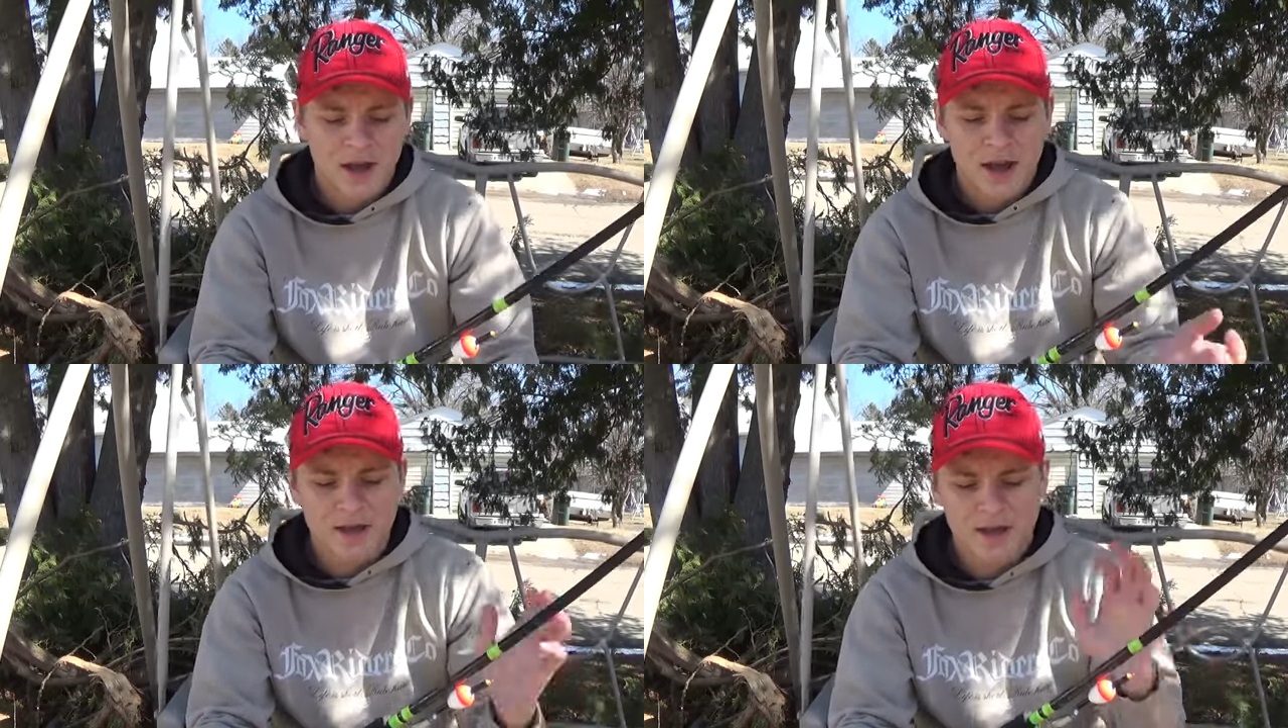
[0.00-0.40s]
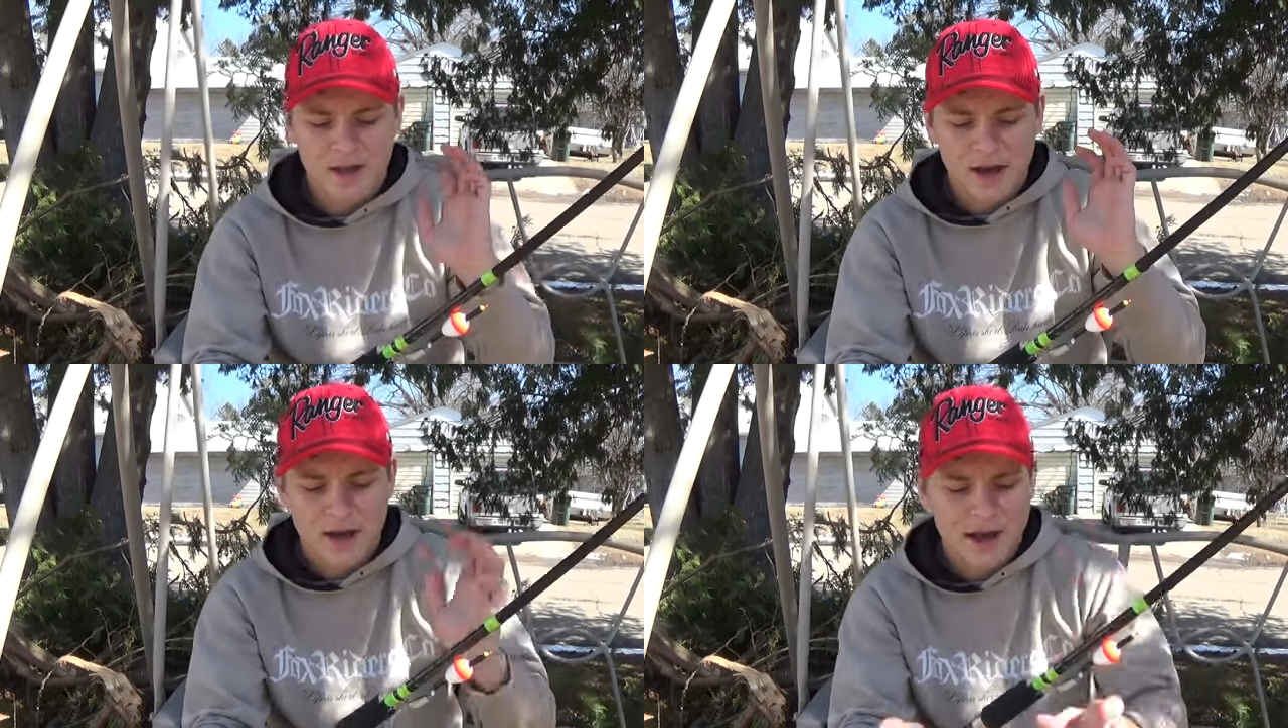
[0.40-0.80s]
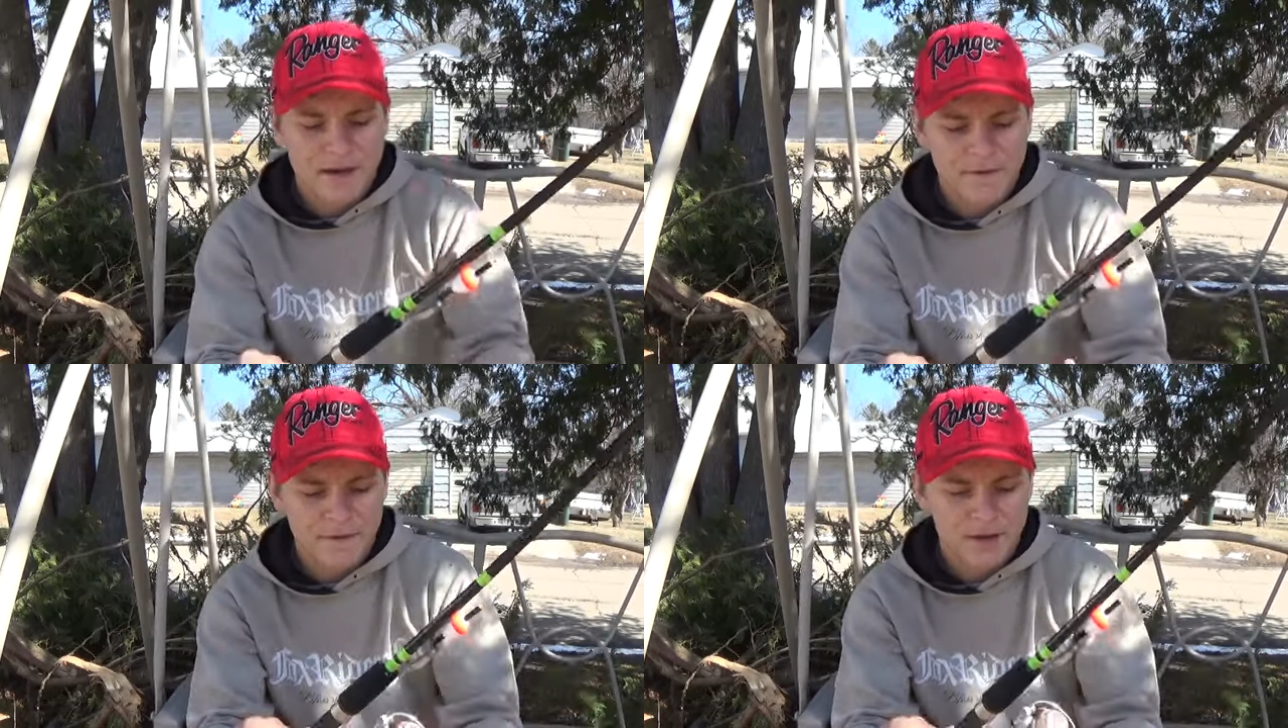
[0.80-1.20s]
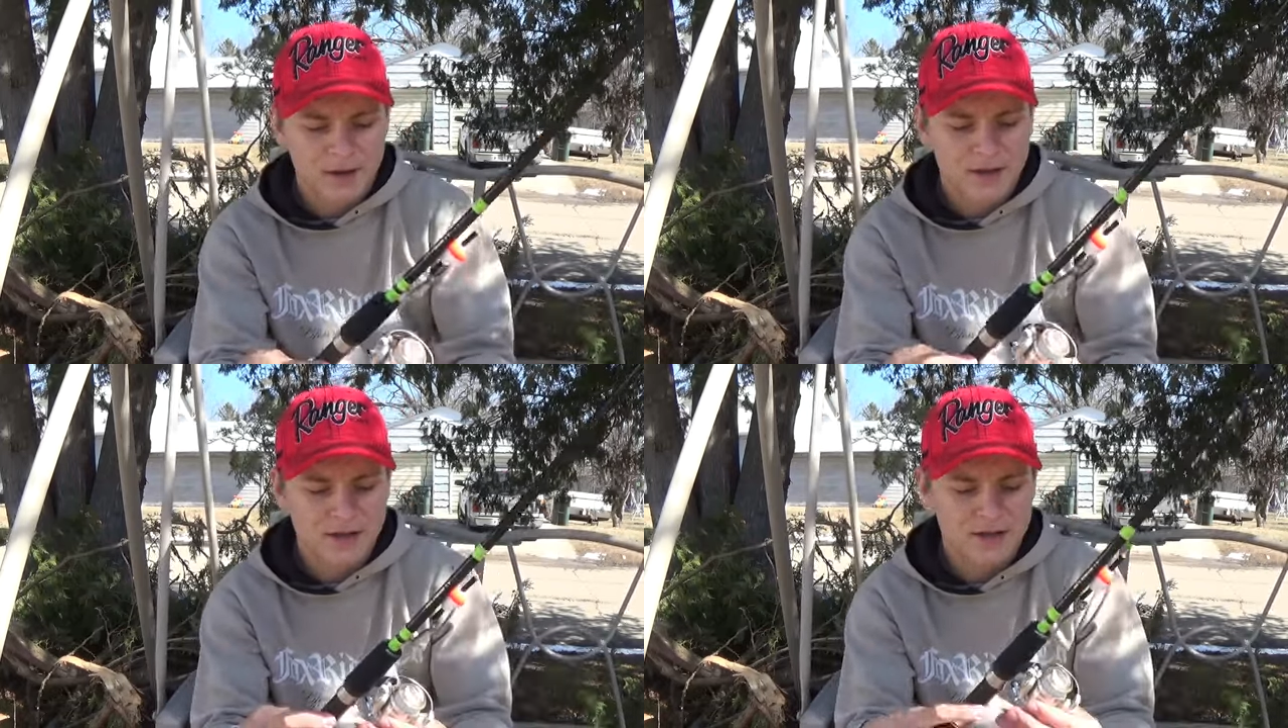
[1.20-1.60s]
And then I have
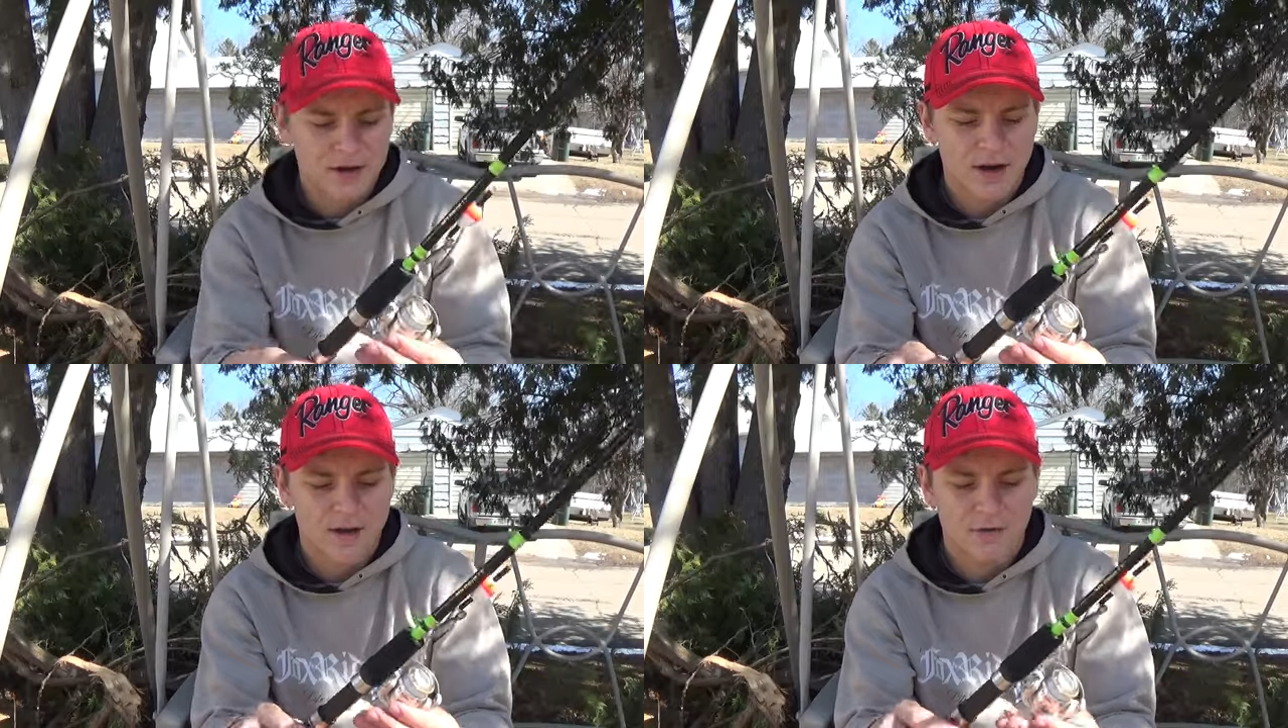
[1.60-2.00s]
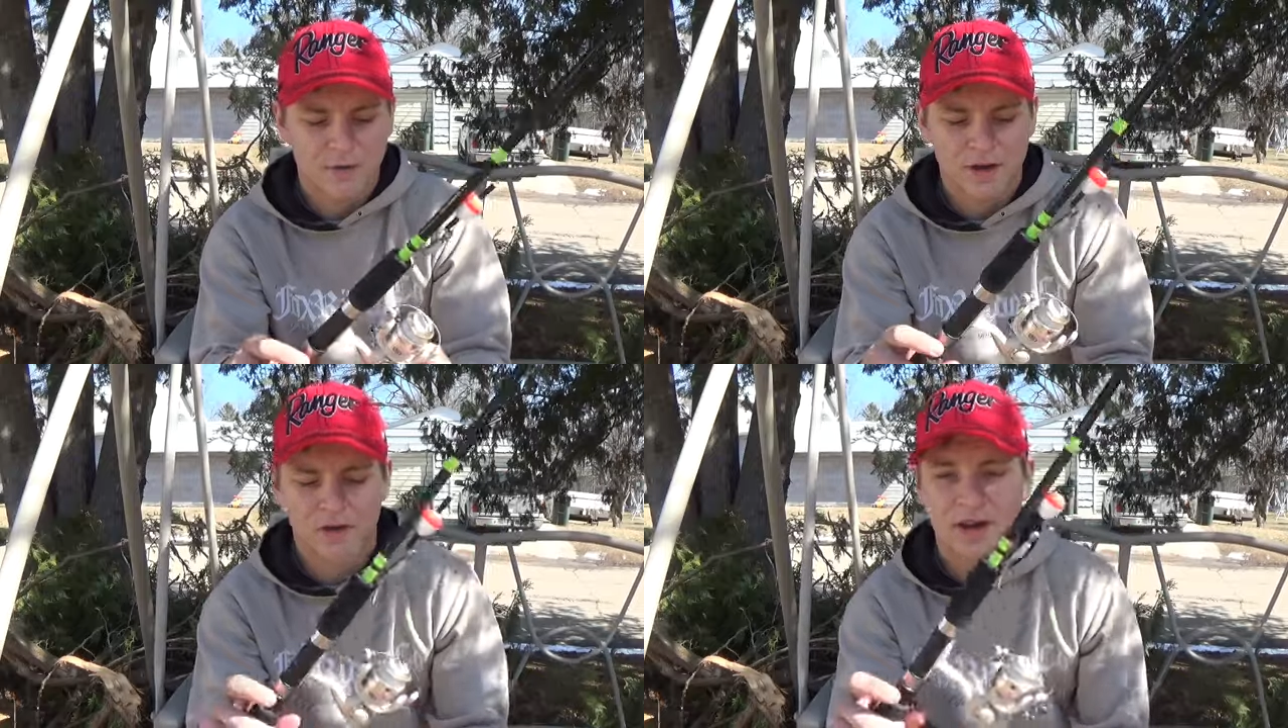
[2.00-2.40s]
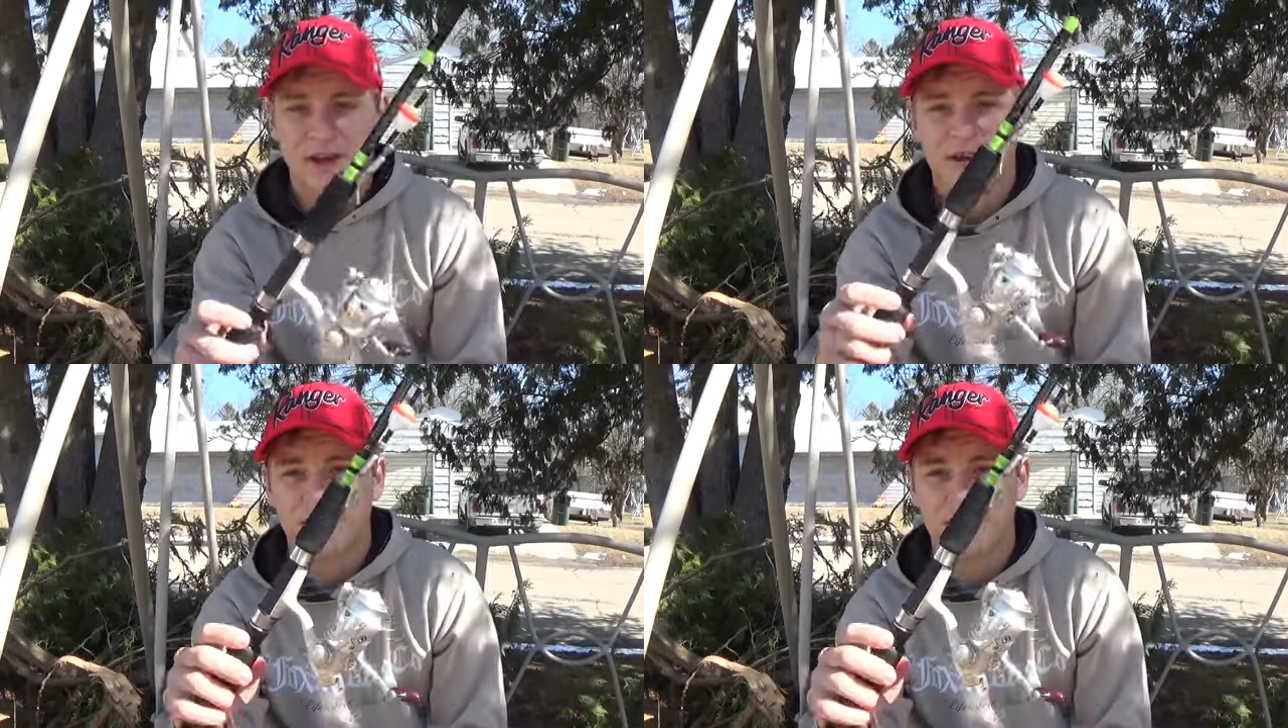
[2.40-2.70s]
this reel right here.